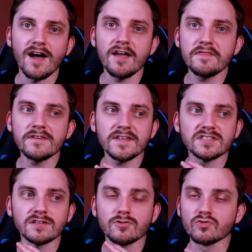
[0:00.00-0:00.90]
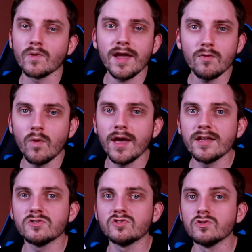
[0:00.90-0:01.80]
I think that's a great
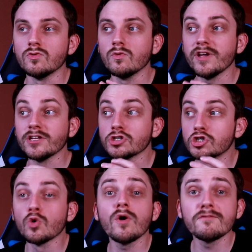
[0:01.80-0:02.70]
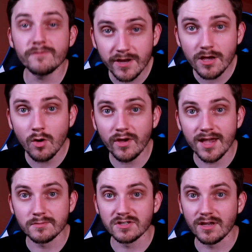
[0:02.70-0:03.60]
way to enjoy video
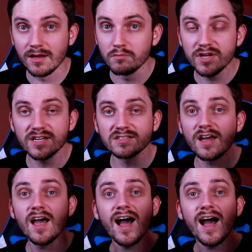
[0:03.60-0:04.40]
games again because